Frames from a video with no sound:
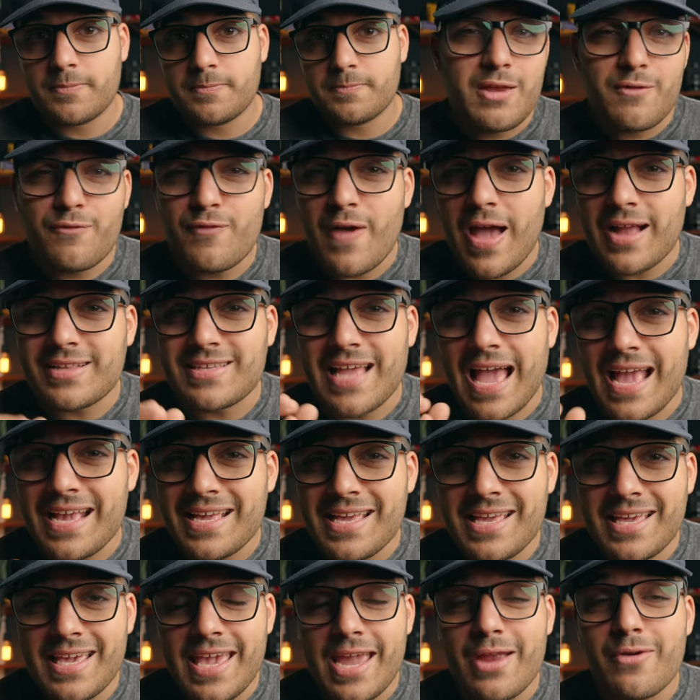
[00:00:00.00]
In fact, I
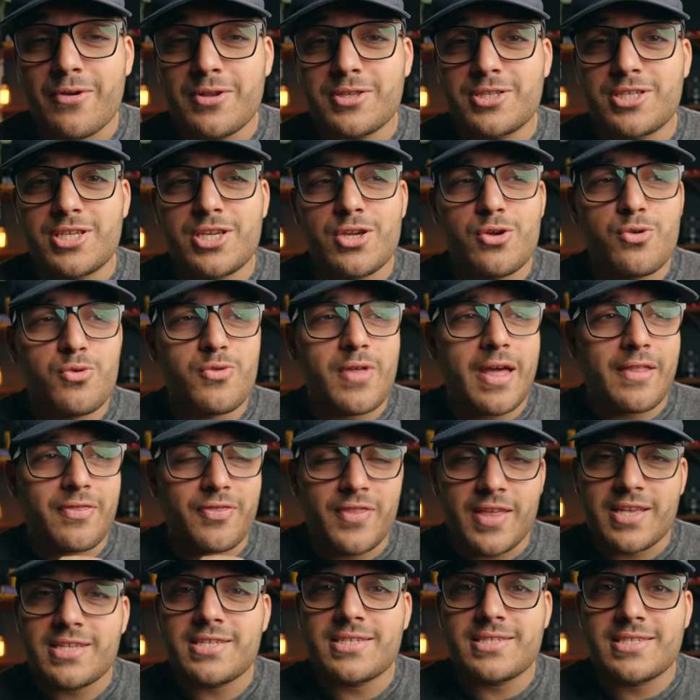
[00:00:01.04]
can guarantee you that
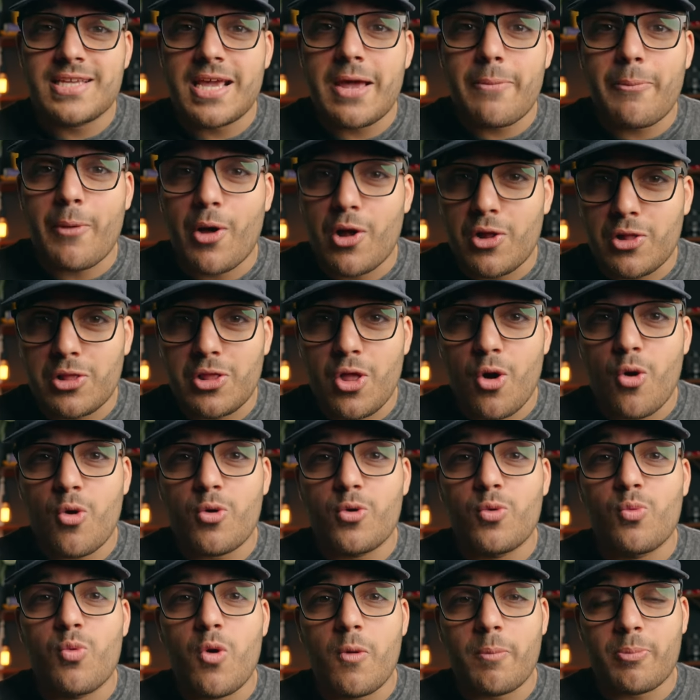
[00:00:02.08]
this tip
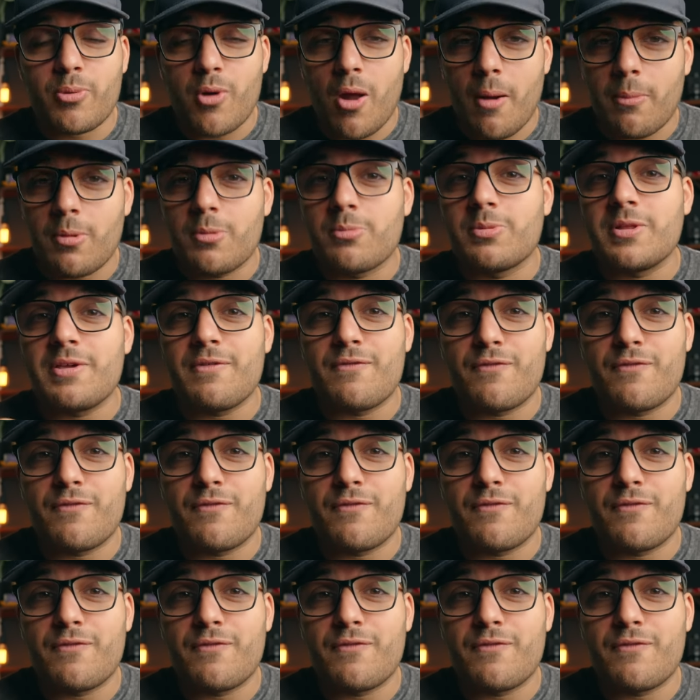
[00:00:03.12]
alone will probably